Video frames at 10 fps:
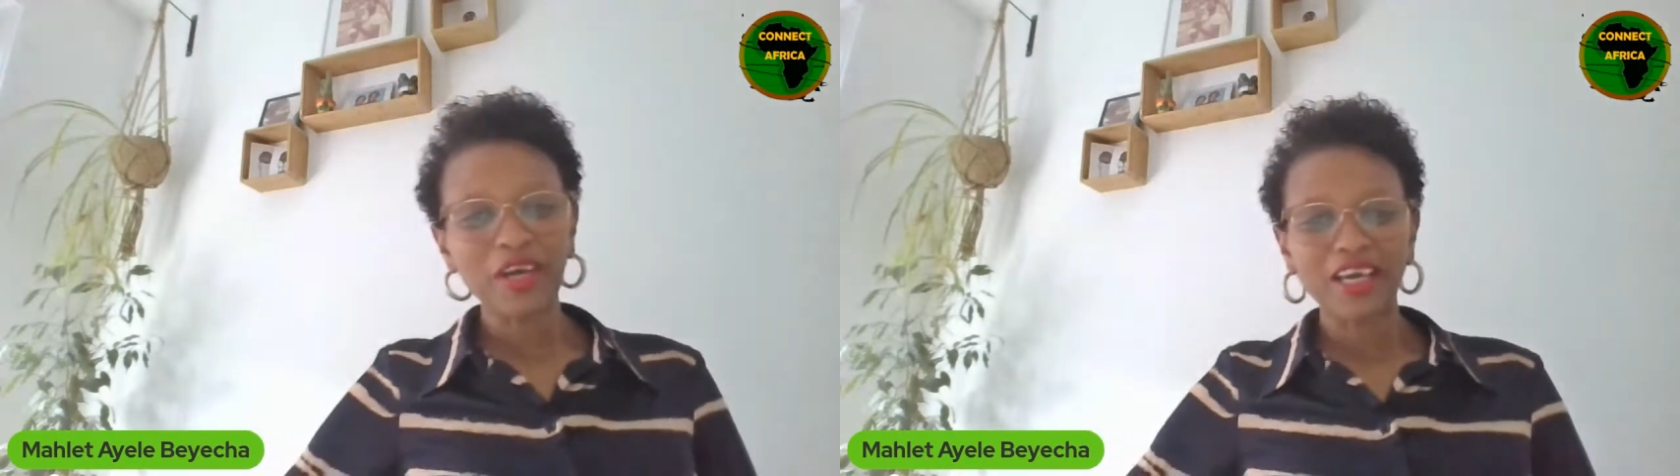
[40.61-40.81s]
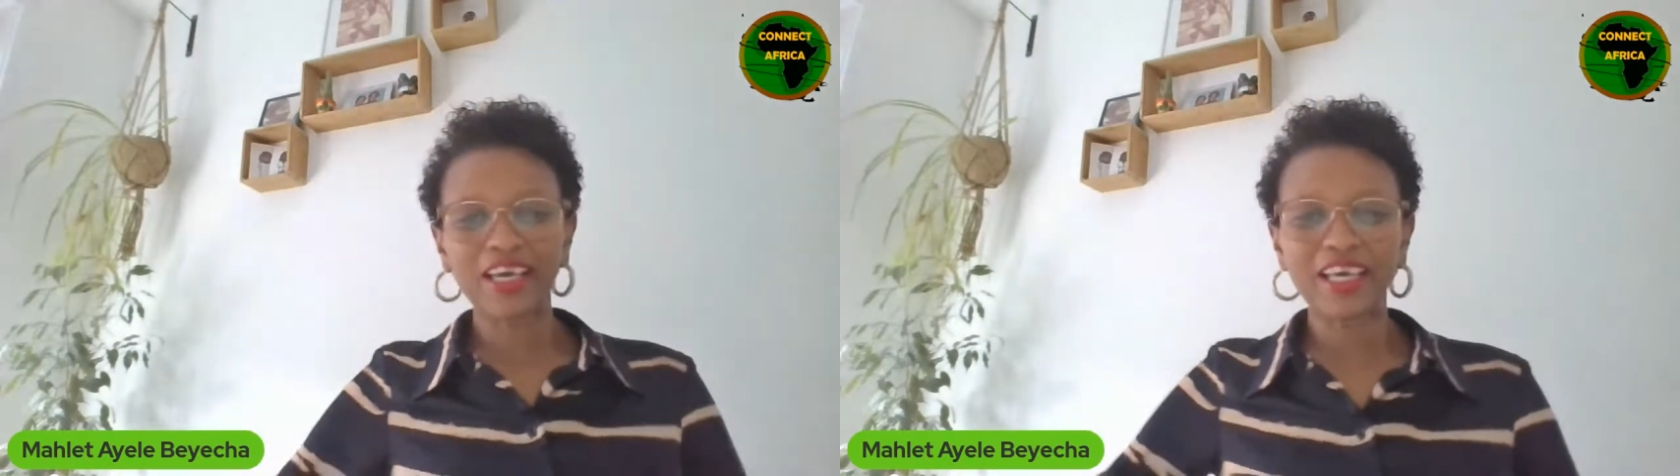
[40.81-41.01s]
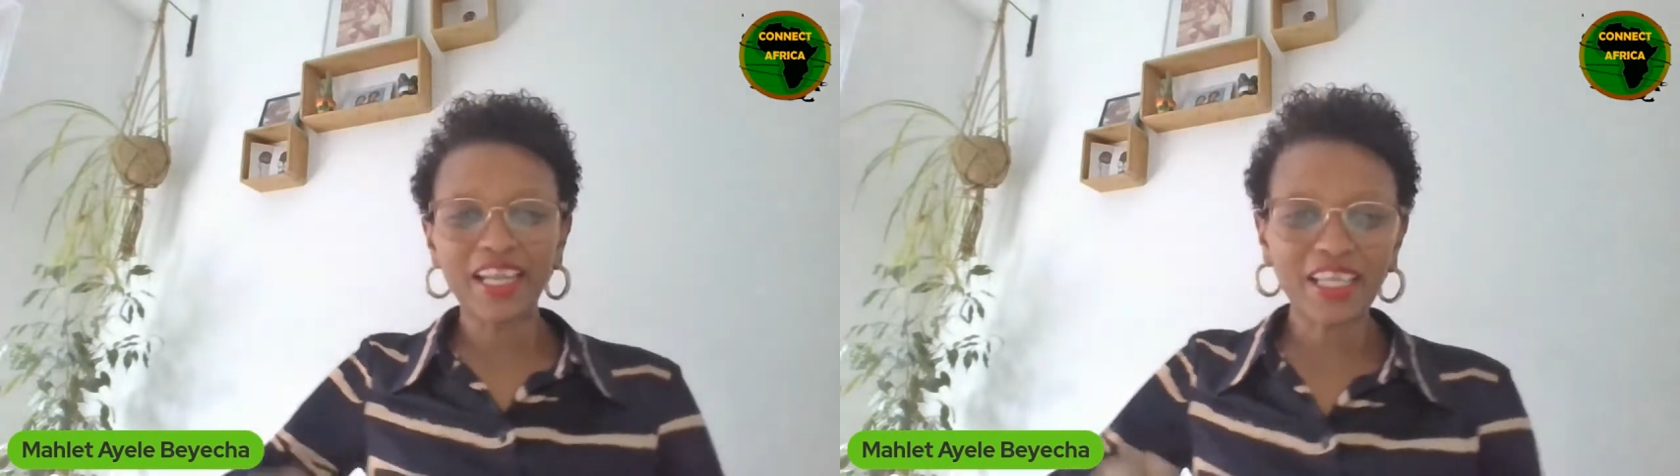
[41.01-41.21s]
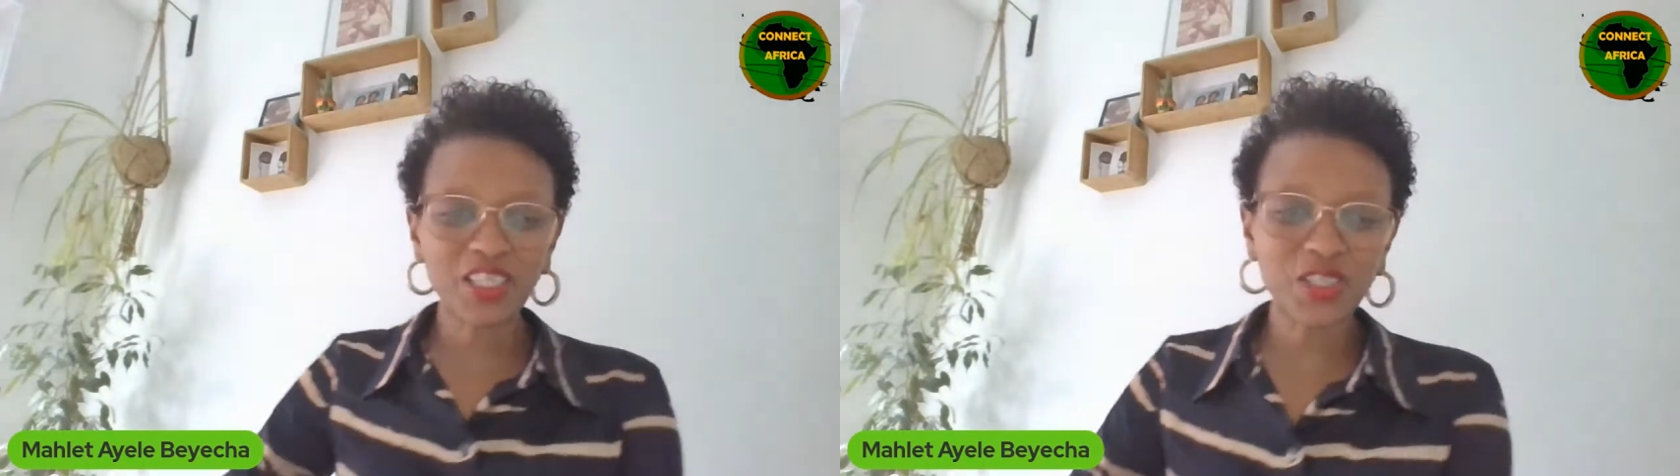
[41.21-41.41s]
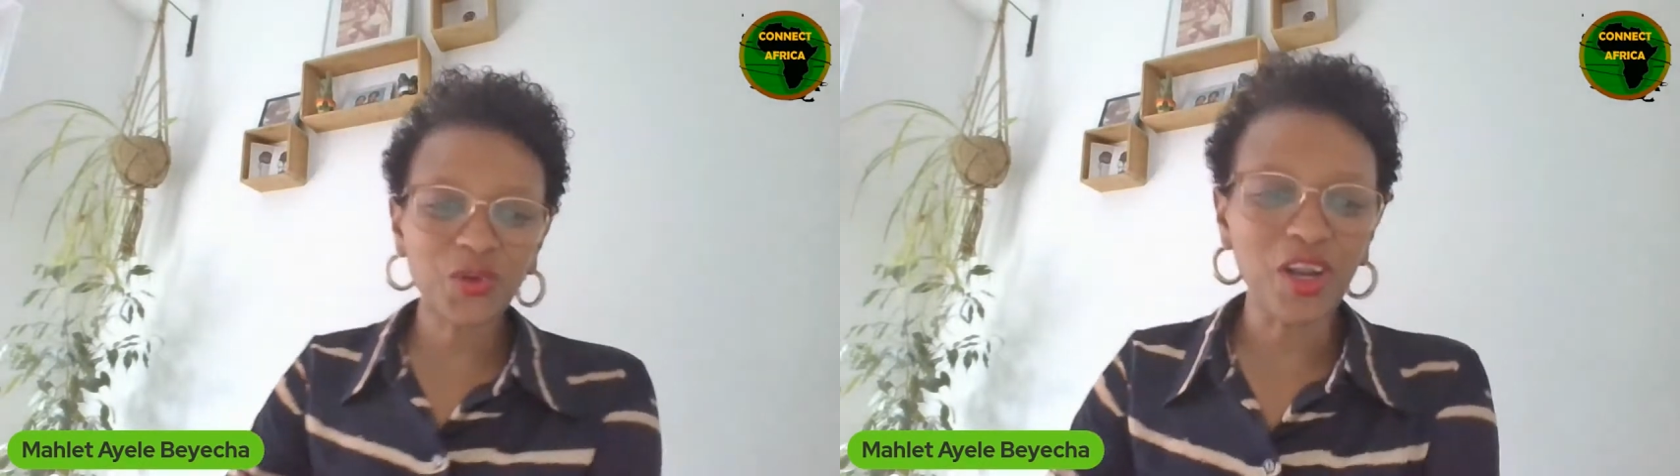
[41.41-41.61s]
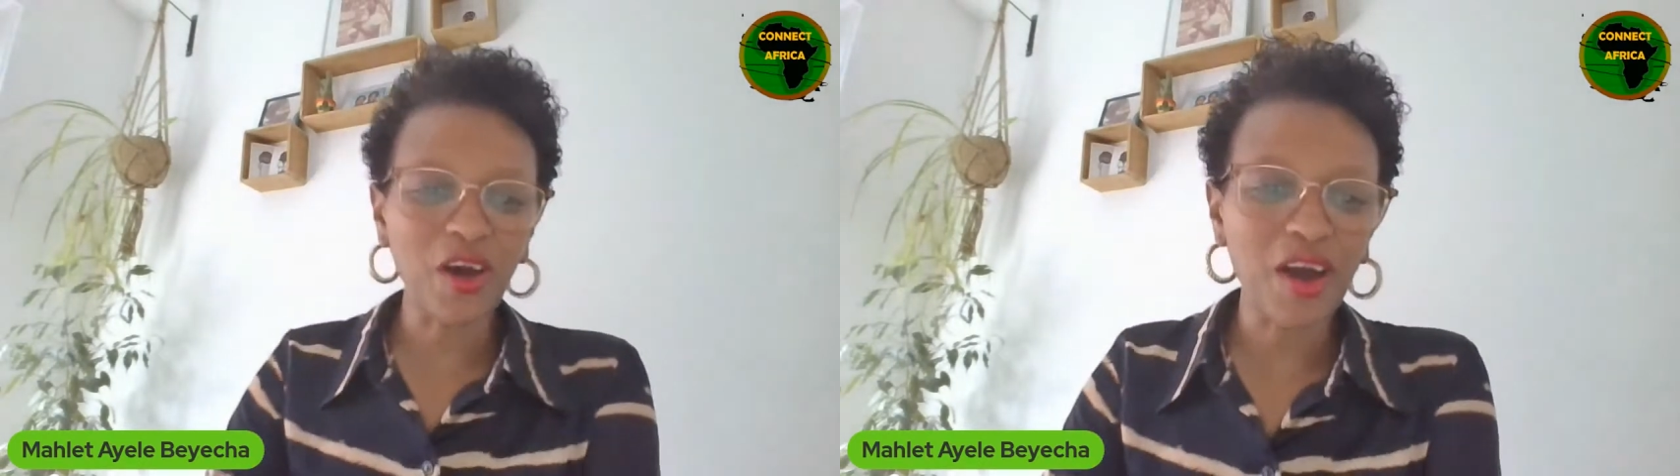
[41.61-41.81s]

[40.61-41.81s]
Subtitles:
let's go now.